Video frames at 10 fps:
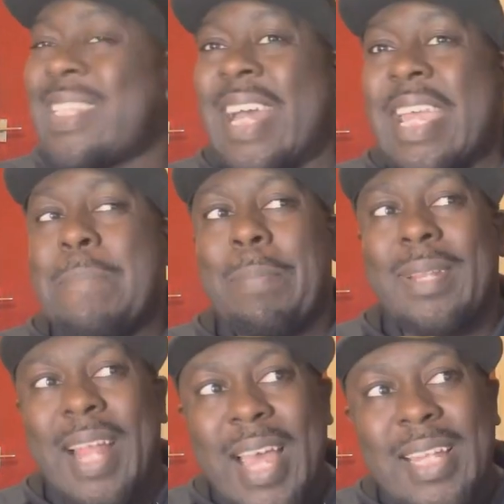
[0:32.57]
they
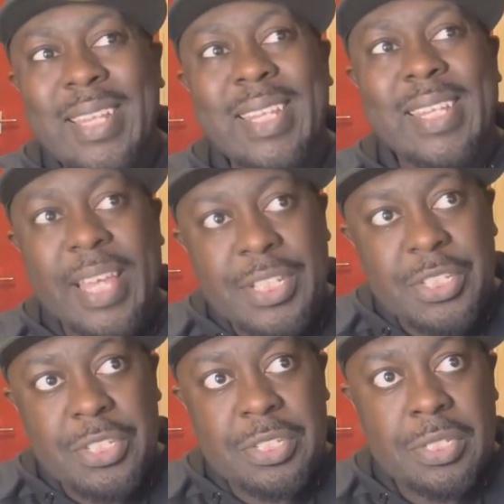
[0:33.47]
planned
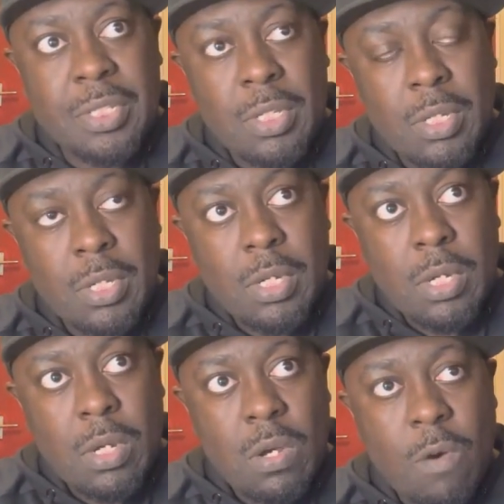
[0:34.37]
this
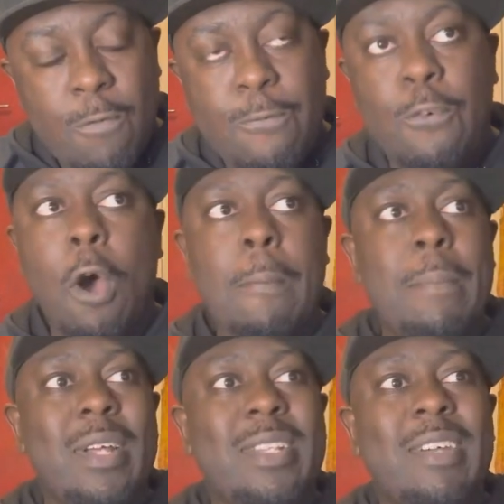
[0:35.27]
from